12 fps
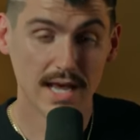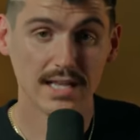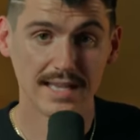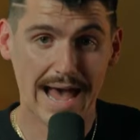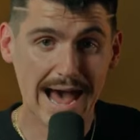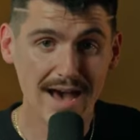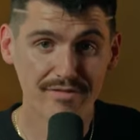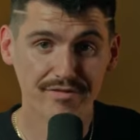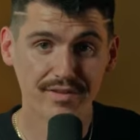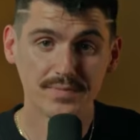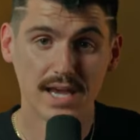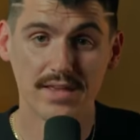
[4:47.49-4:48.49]

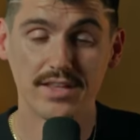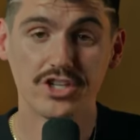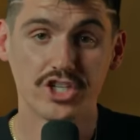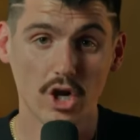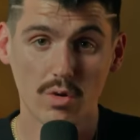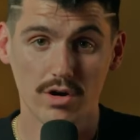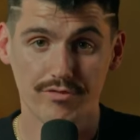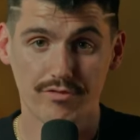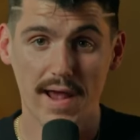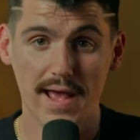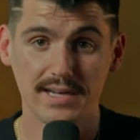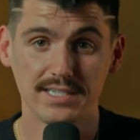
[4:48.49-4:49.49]
laugh, and then show her
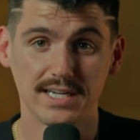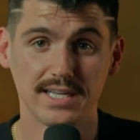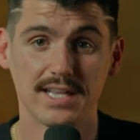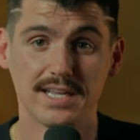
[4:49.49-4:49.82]
friends. And